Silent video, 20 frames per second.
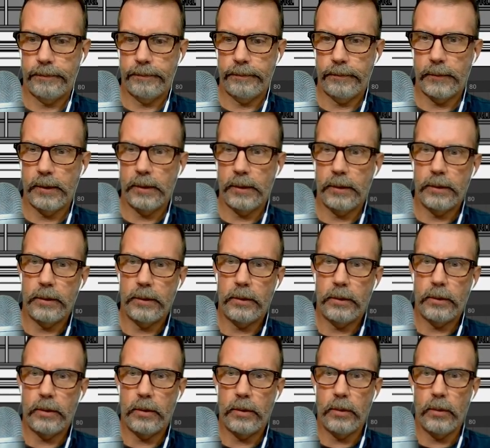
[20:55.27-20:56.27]
Let's
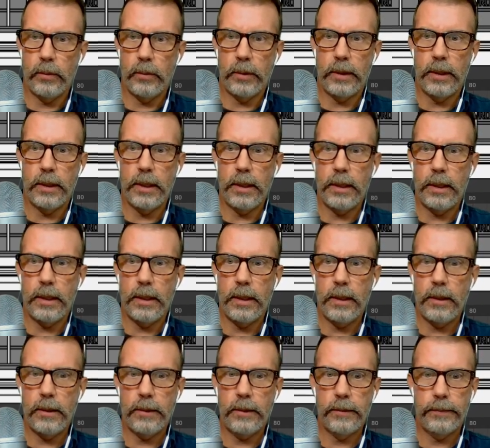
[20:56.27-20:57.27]
go again
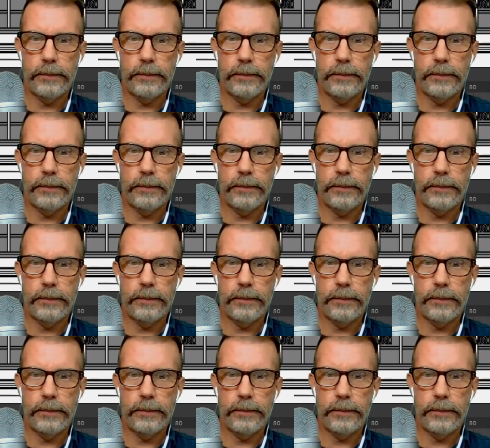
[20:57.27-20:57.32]
here.